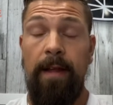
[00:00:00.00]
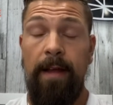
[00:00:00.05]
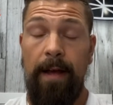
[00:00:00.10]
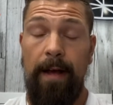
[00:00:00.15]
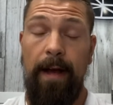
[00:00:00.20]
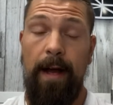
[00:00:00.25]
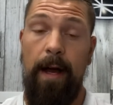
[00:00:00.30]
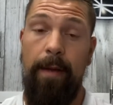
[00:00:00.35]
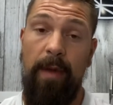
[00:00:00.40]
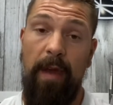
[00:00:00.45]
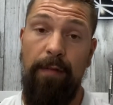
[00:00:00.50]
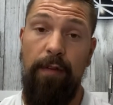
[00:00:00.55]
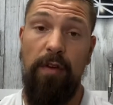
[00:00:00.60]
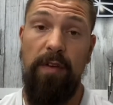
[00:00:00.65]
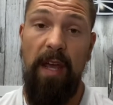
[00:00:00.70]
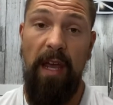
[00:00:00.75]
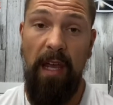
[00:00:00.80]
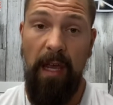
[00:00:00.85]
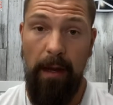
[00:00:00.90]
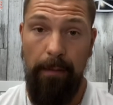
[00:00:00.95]
If you're
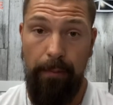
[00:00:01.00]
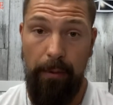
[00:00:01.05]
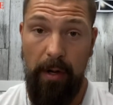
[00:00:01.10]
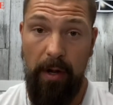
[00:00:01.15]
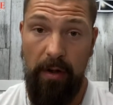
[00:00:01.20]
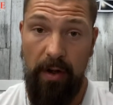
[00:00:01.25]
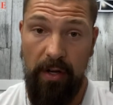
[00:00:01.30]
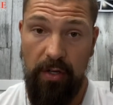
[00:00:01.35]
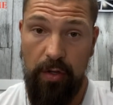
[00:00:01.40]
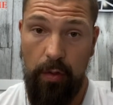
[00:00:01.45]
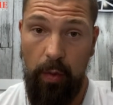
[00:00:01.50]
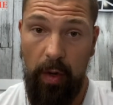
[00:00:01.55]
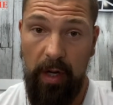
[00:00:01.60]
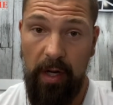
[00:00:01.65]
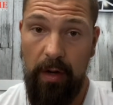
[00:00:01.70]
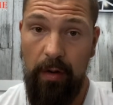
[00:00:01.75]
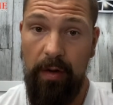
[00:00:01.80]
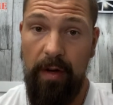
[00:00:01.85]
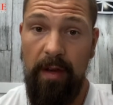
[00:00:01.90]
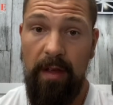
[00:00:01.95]
taking it pre or
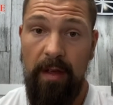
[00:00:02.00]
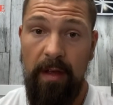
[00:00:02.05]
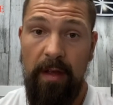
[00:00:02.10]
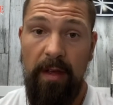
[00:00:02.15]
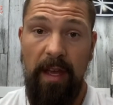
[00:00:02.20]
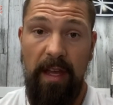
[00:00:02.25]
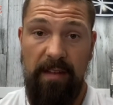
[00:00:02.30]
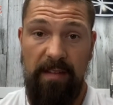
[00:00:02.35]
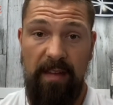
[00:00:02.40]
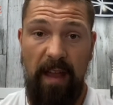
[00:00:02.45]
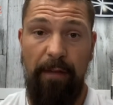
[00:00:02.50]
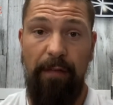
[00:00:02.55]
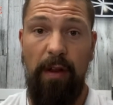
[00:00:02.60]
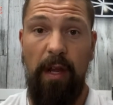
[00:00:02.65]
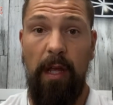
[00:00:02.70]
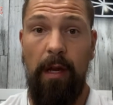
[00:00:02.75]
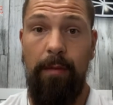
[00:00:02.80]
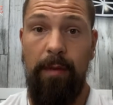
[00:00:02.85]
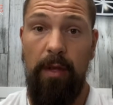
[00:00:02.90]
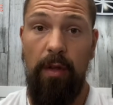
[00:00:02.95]
intra-workout, it's
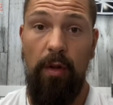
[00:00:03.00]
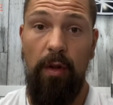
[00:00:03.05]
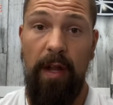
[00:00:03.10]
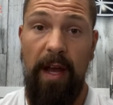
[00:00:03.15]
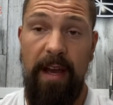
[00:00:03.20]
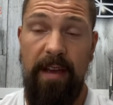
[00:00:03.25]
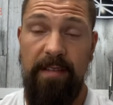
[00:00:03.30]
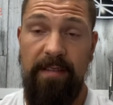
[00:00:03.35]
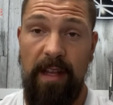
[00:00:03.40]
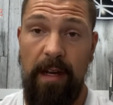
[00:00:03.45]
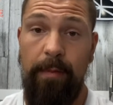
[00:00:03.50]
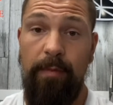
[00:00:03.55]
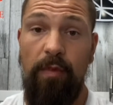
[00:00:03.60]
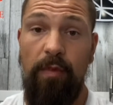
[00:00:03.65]
definitely gonna be utilized and